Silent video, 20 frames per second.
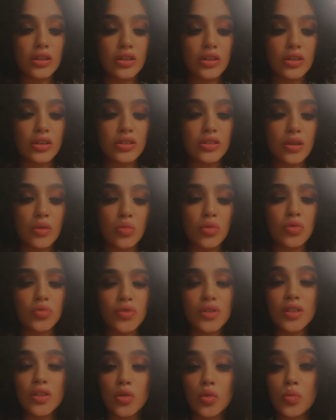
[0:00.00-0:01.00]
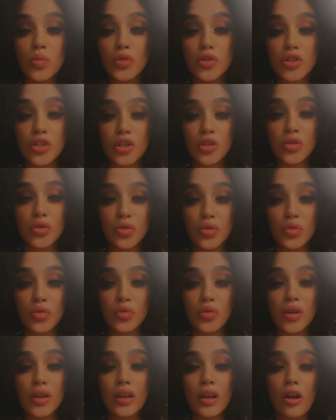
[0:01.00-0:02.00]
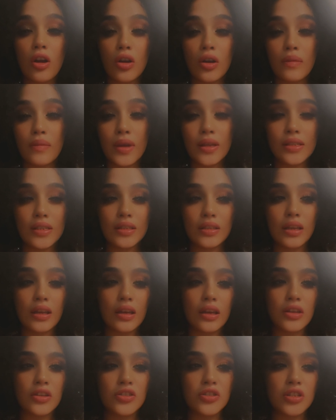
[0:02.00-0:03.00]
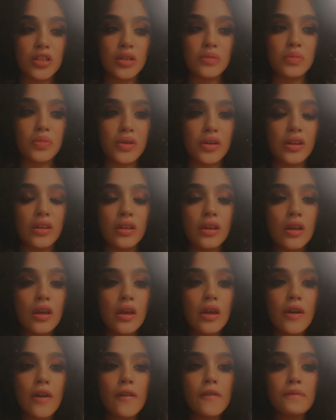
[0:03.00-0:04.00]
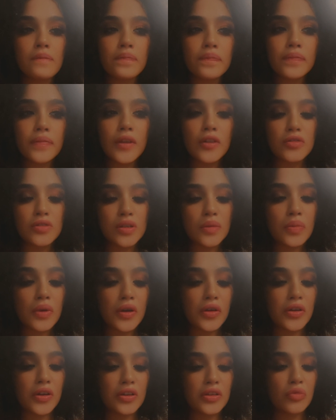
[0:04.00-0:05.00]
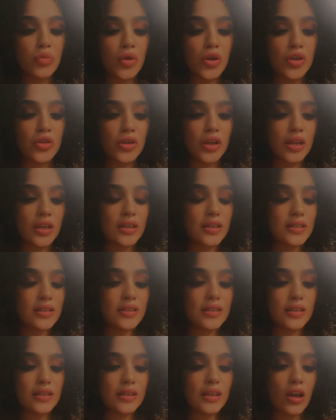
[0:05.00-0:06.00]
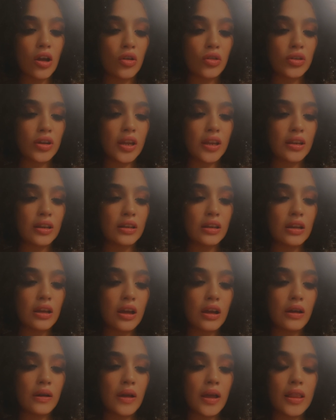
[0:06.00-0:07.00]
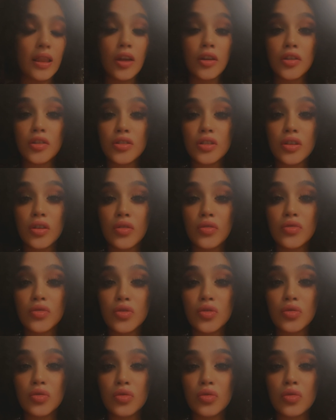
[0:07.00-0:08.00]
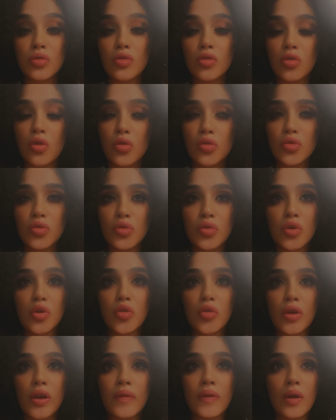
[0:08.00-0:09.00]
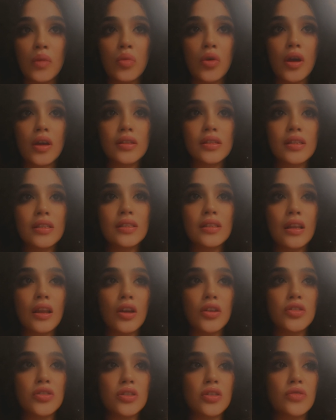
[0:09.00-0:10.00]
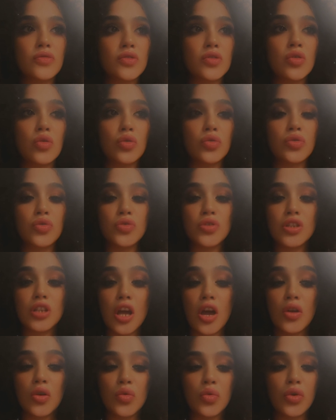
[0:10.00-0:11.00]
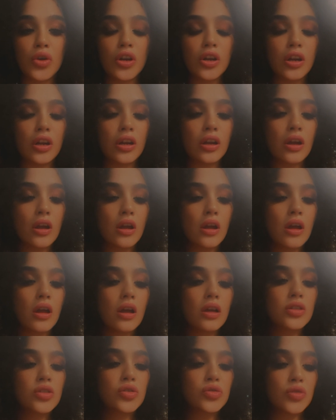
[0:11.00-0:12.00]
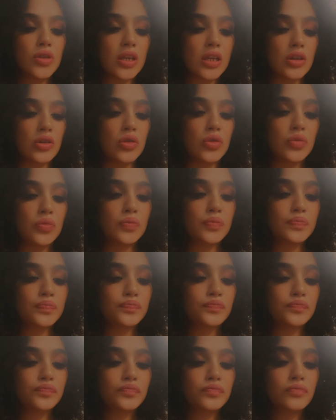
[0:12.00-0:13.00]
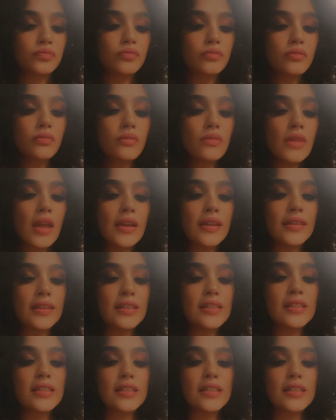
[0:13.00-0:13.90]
Someone was still pushing through and alchemizing that energy, but there was a period where you needed to sit down and allow yourself to go through a grieving process, allow yourself to go through shadow work to heal. And this